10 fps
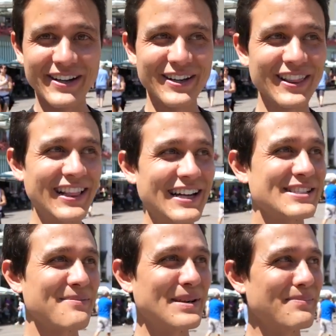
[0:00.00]
There are
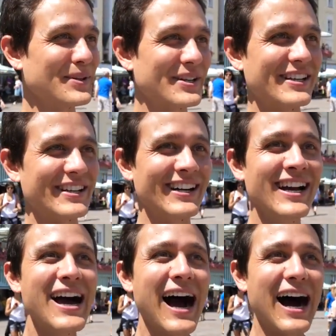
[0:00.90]
lots of people here,
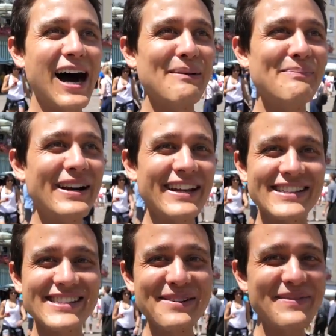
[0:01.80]
uh, but at
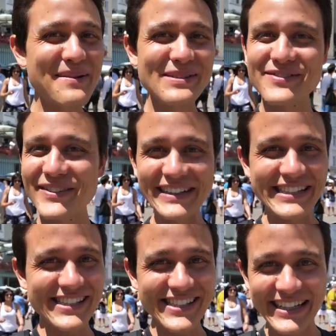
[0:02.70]
the same time, it's
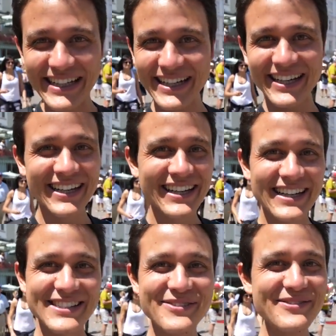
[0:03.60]
very scenic.
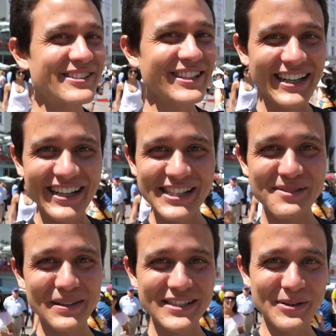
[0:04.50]
It's really a nice
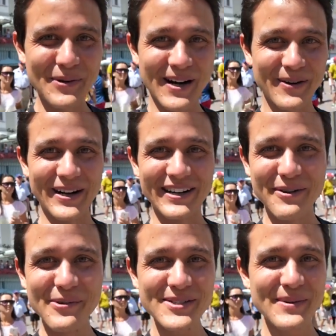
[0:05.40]
place to walk around.
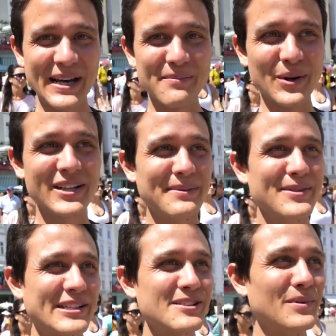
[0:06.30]
I wish we had more time
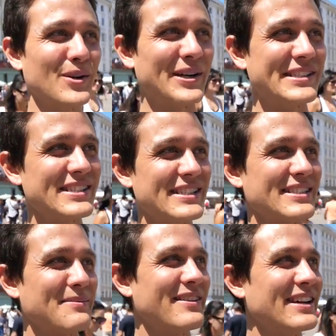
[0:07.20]
to explore and see
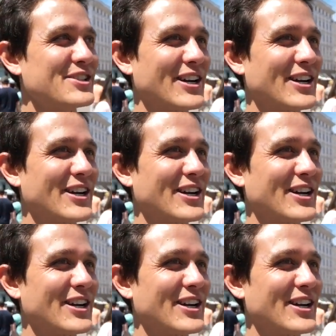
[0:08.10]
some of the